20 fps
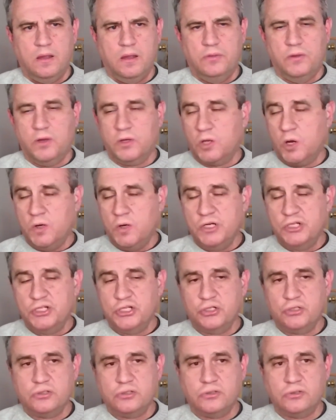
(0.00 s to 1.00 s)
Not only is
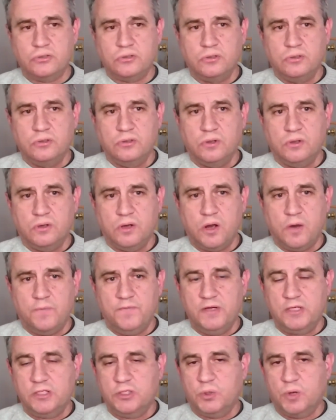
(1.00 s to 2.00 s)
this
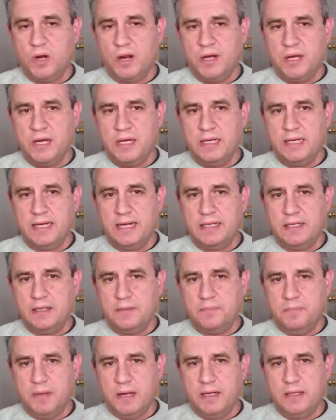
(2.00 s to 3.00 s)
obvious to the uneducated
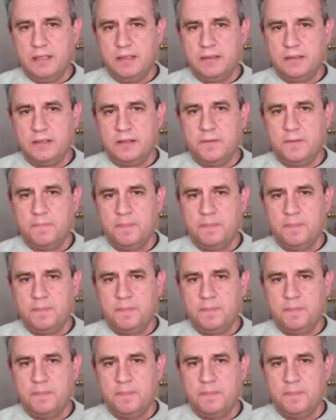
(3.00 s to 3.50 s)
mind,